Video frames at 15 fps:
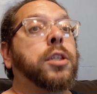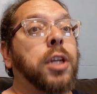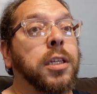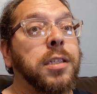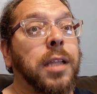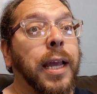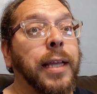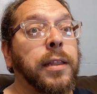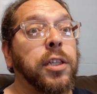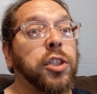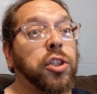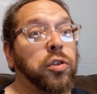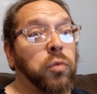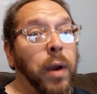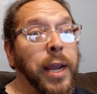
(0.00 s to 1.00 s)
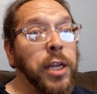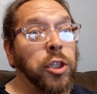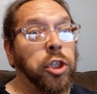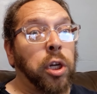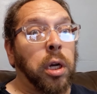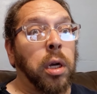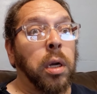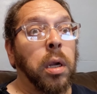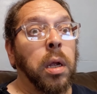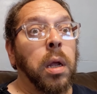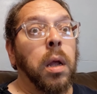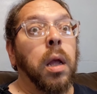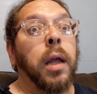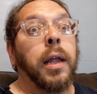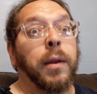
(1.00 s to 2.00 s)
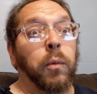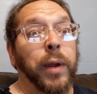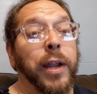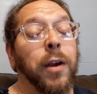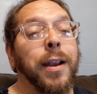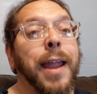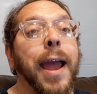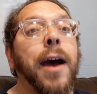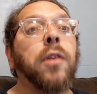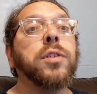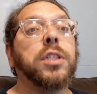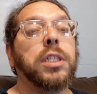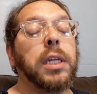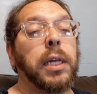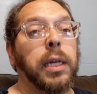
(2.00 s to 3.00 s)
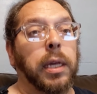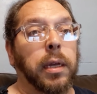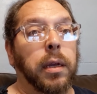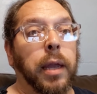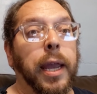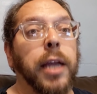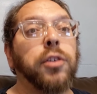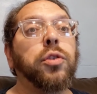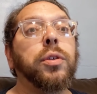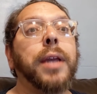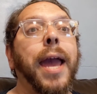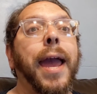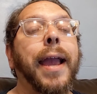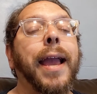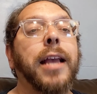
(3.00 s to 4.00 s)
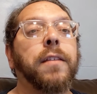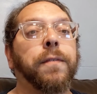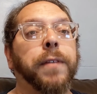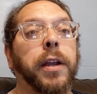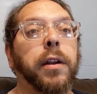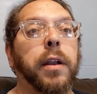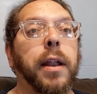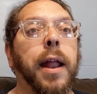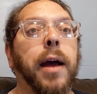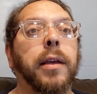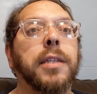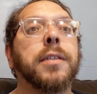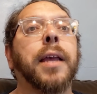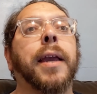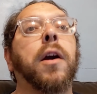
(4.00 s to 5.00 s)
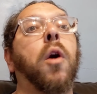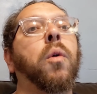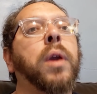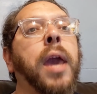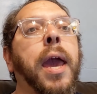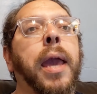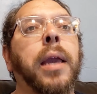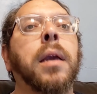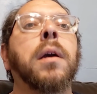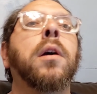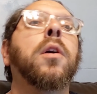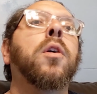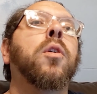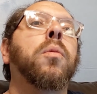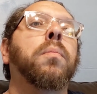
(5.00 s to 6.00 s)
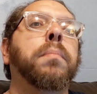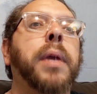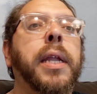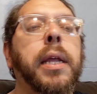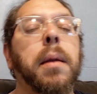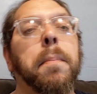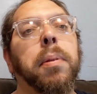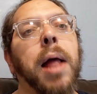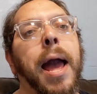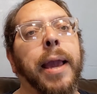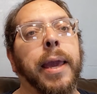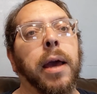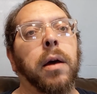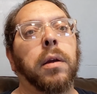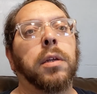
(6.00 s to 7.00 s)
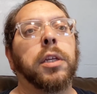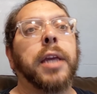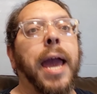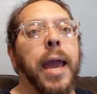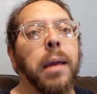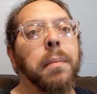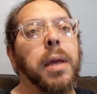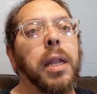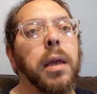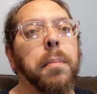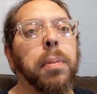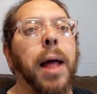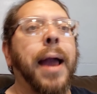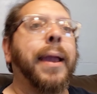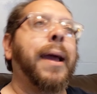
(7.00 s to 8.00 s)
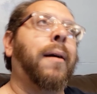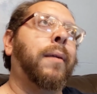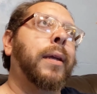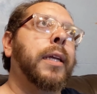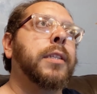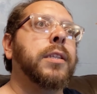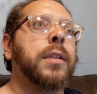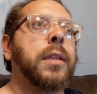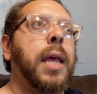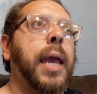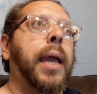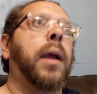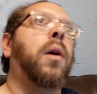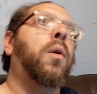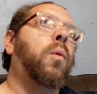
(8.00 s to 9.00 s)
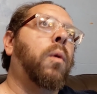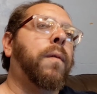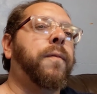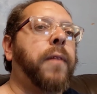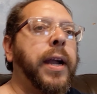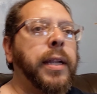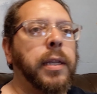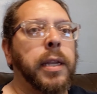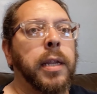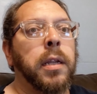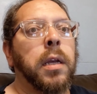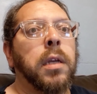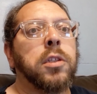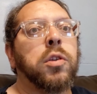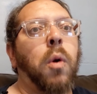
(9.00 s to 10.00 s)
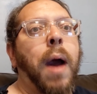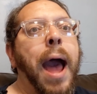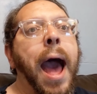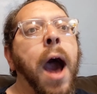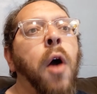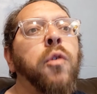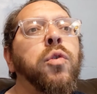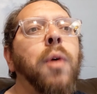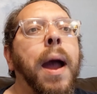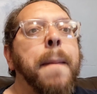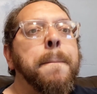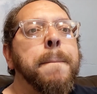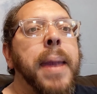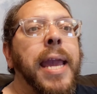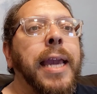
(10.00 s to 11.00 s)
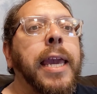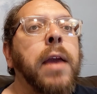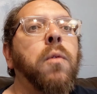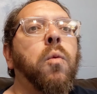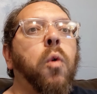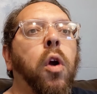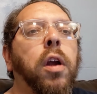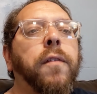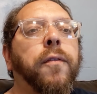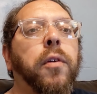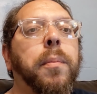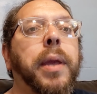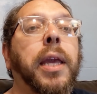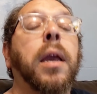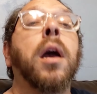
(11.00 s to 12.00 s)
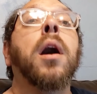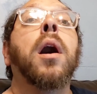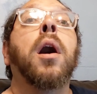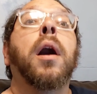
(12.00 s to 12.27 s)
Just like the stranger, we are now seeing Andrew Yang has figured it out. He's like, okay, media blackout, Yang media blackout. It's a thing. We're fighting it. So, how do I make it work for me?